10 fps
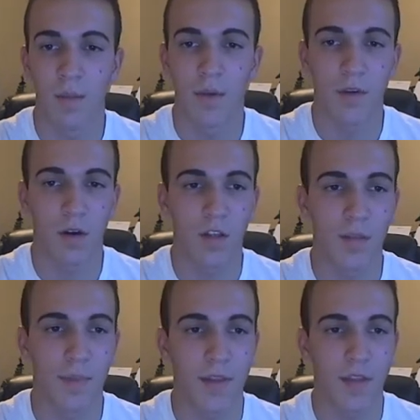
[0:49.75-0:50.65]
but they're all
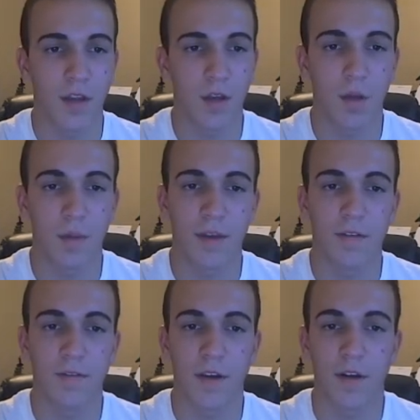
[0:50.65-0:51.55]
dependent on one big
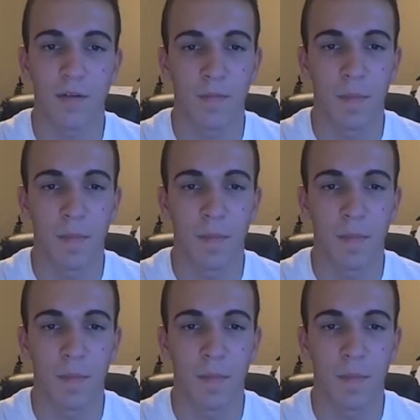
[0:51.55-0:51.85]
fear,